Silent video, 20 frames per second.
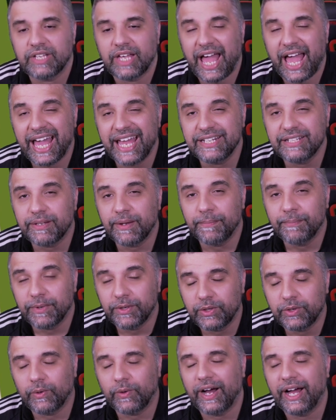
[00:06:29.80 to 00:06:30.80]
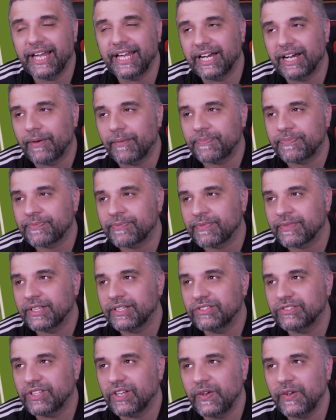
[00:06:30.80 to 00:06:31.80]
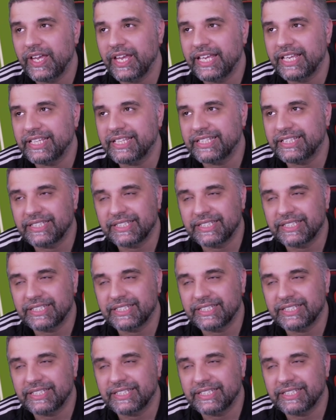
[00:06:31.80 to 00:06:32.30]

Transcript: And Maguire. So it